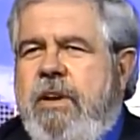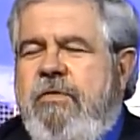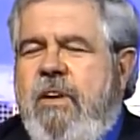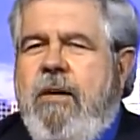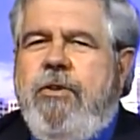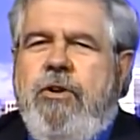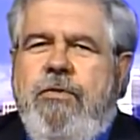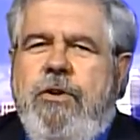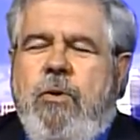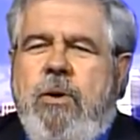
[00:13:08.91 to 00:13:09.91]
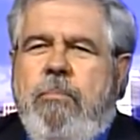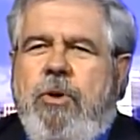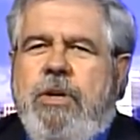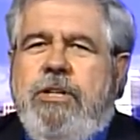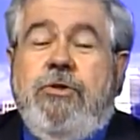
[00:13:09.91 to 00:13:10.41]
you have 500 or fewer
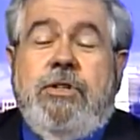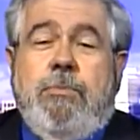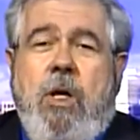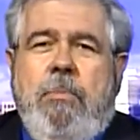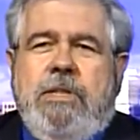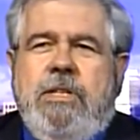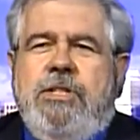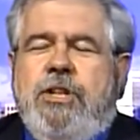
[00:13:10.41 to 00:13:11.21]
employees, you're a small business.